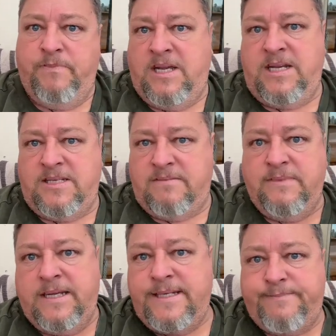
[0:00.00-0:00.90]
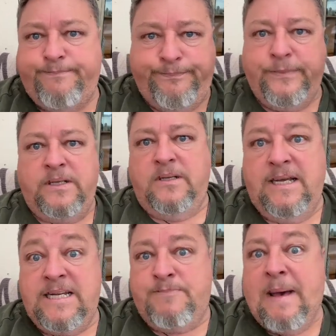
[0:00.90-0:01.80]
his
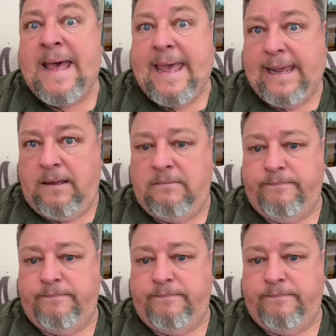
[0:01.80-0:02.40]
bag.